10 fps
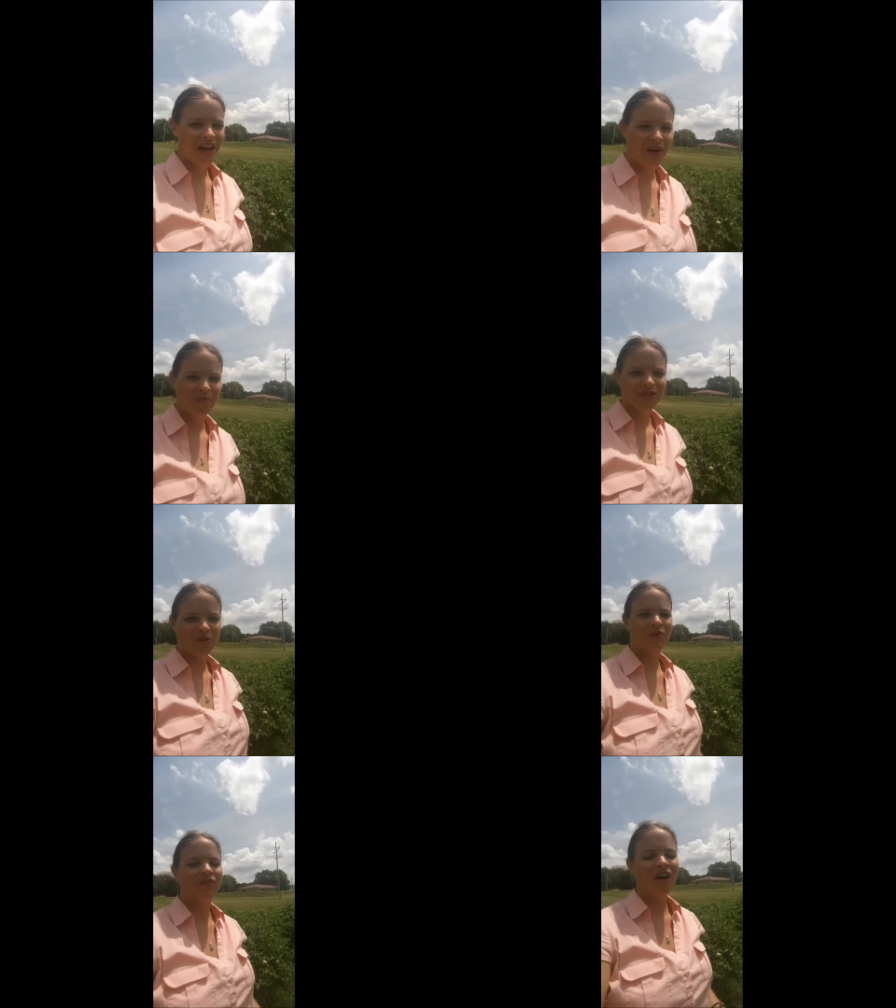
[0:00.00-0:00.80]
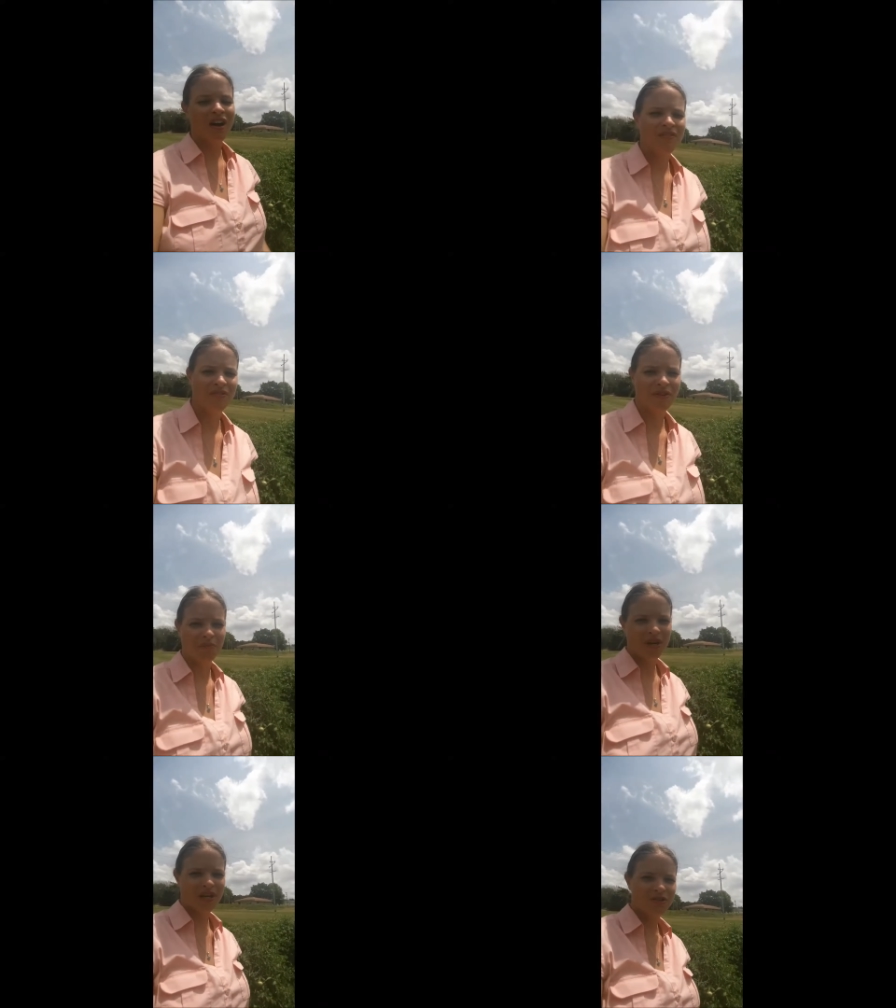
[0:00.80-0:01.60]
Um, so we've gone
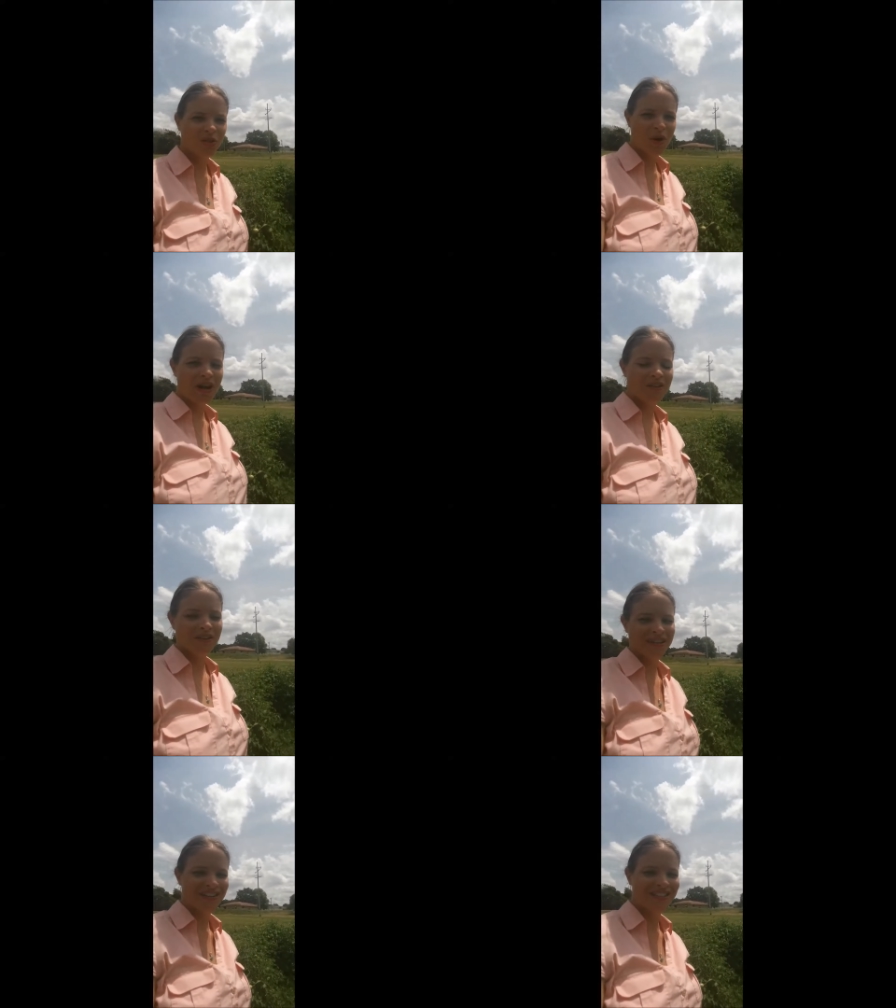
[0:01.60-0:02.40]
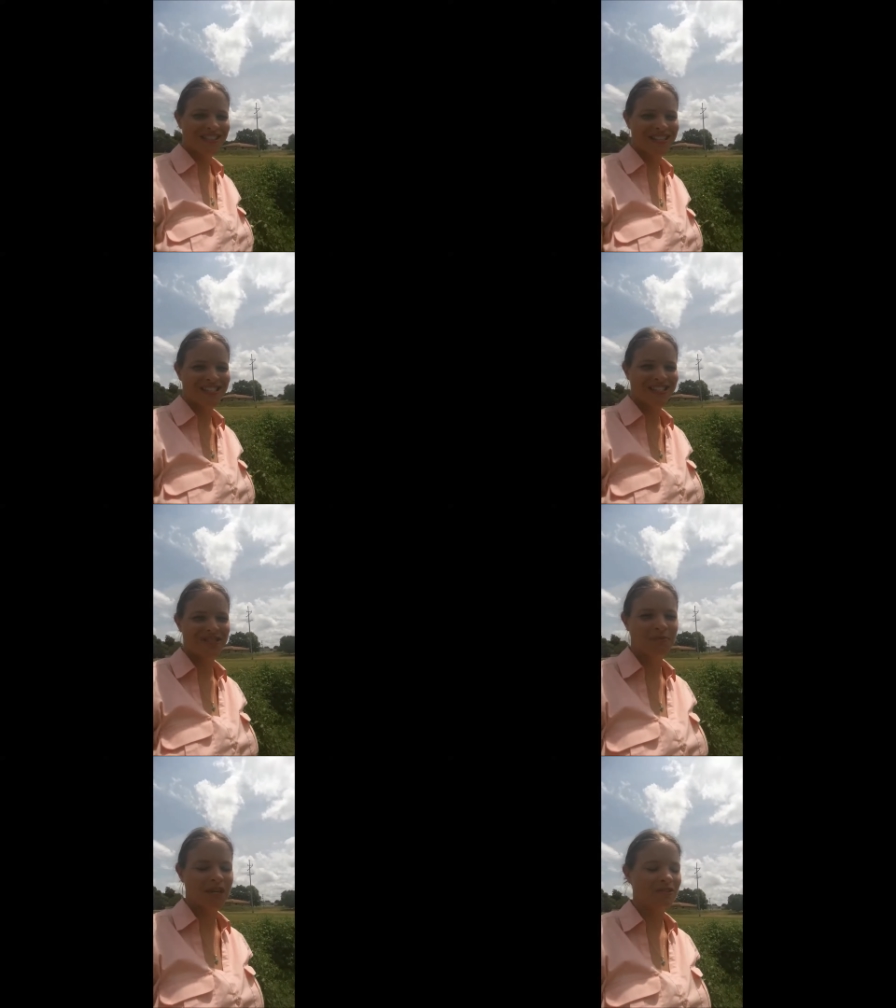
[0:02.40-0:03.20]
from being too wet early in the
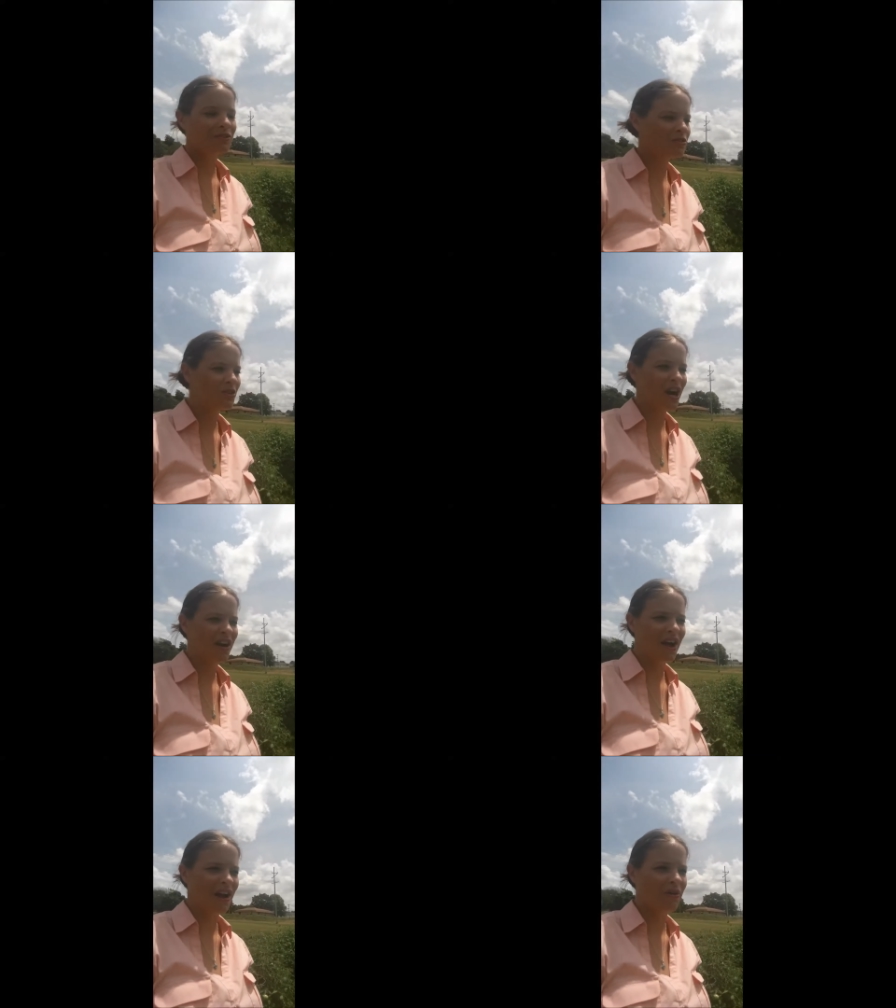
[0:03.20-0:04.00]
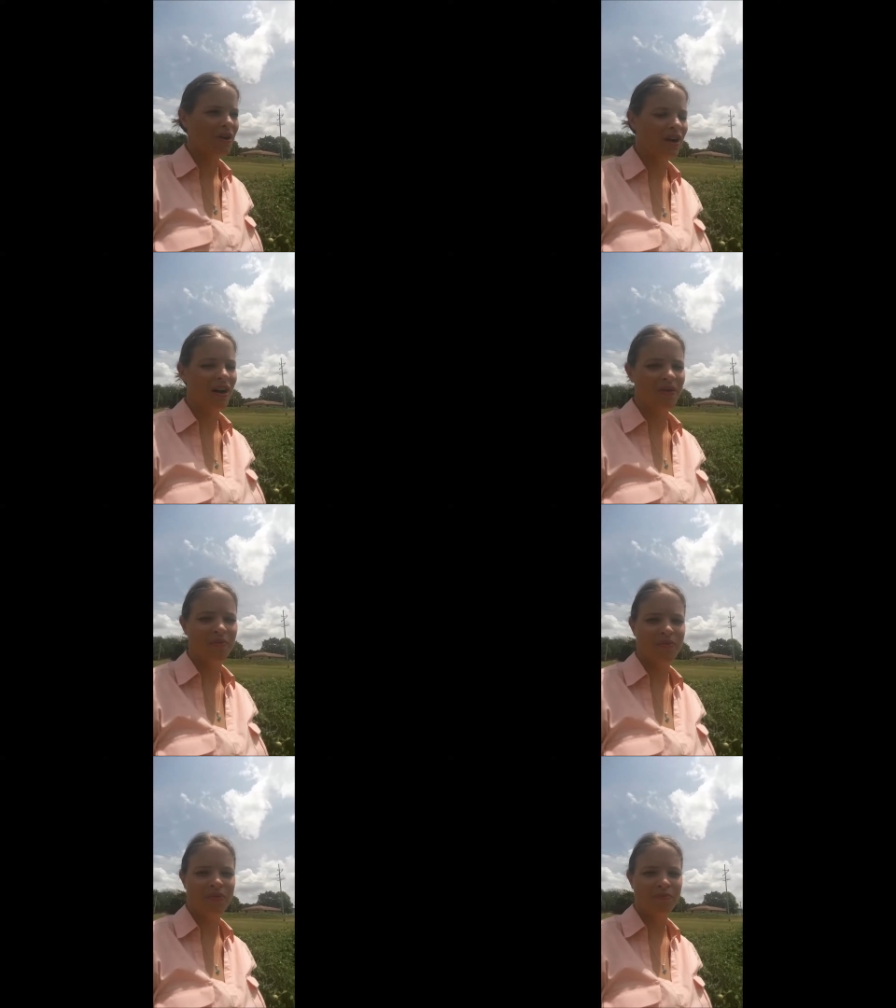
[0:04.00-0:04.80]
season to being too dry now.
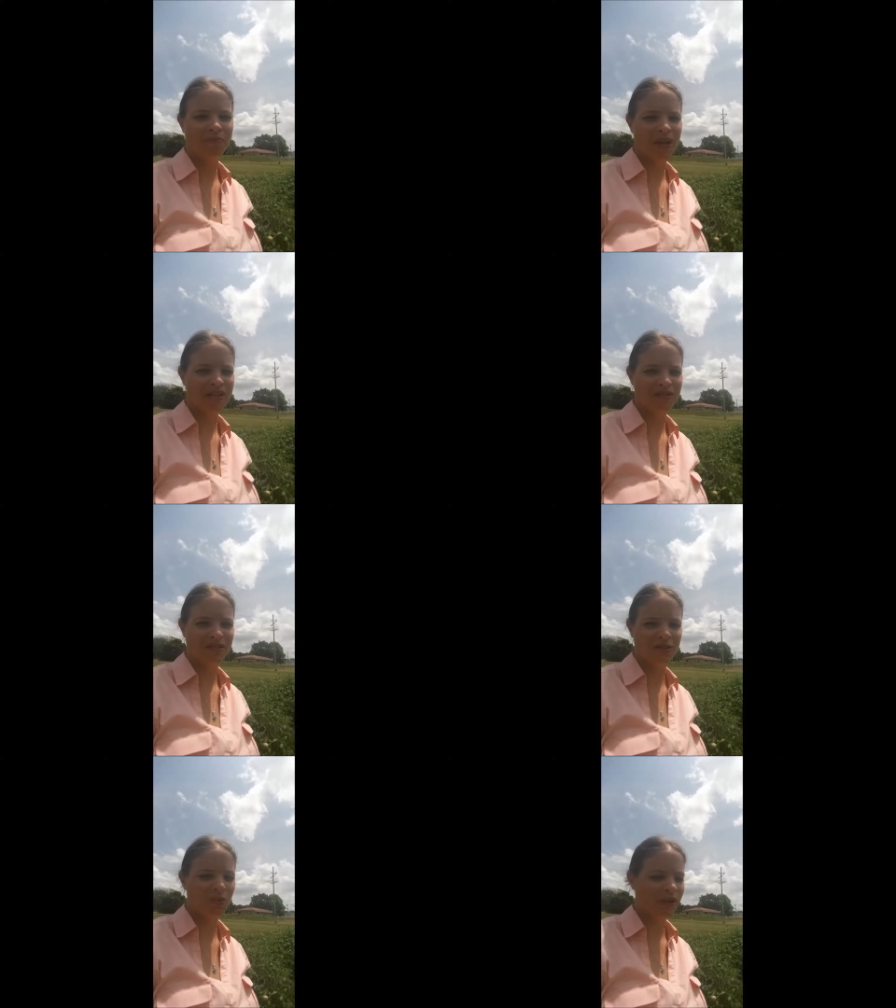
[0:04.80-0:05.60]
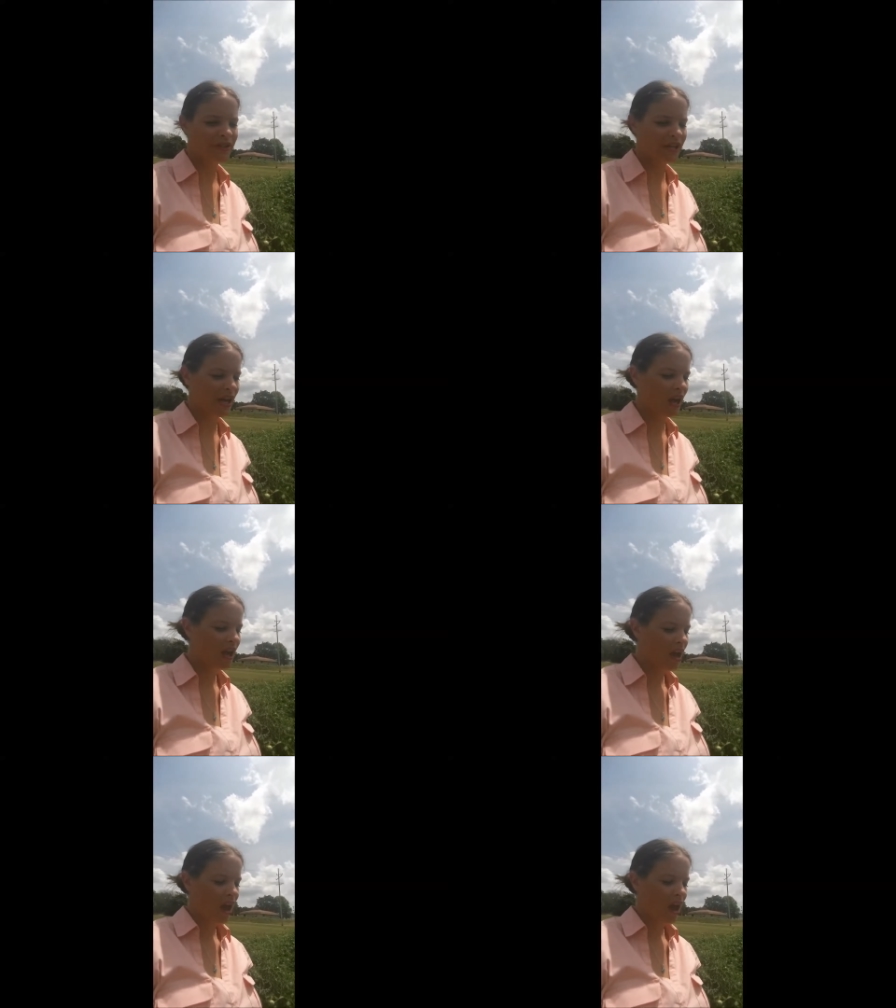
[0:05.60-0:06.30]
Um, plants are just wilting.